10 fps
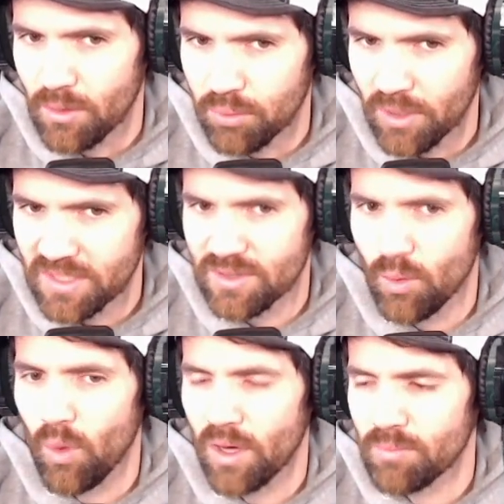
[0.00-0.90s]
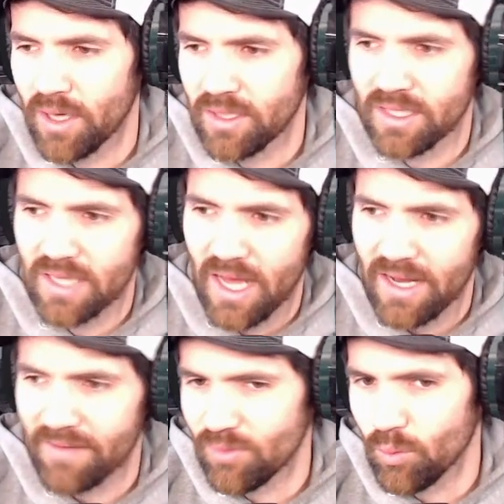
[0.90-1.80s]
press the one button and not
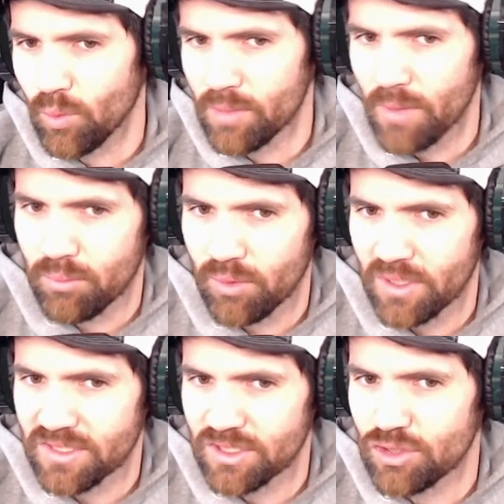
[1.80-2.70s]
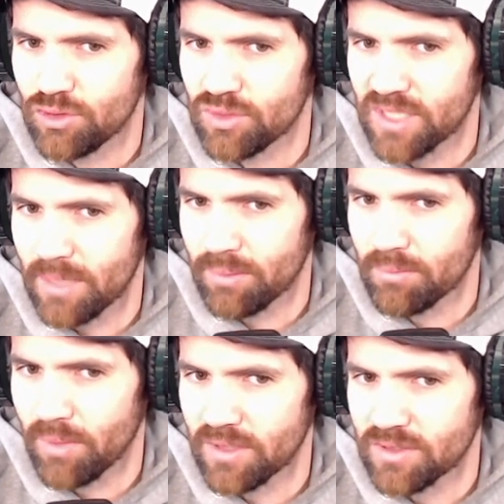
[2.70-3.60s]
have to worry about pressing 2 separate
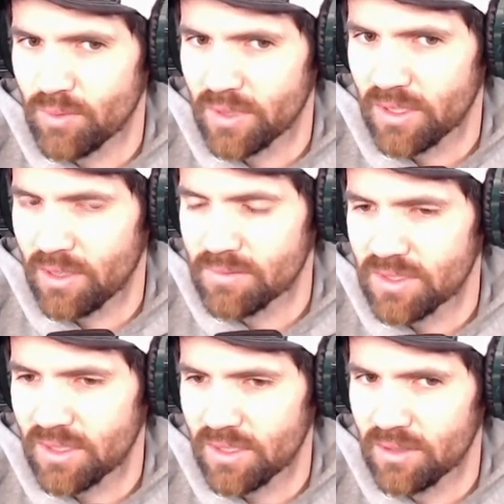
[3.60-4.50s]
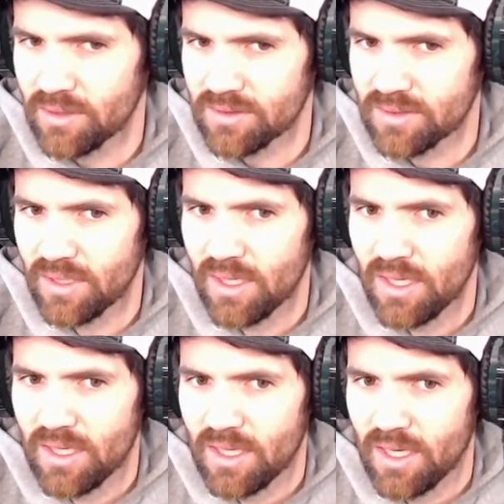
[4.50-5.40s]
buttons when it comes to heals.
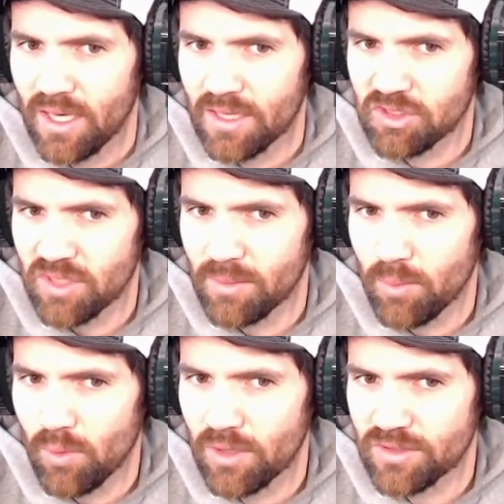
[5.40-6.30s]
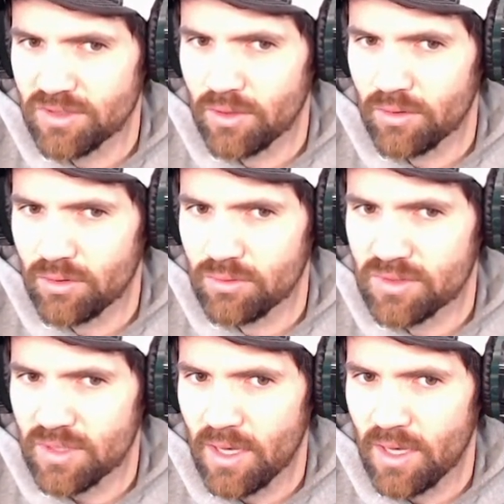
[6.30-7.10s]
Some people also use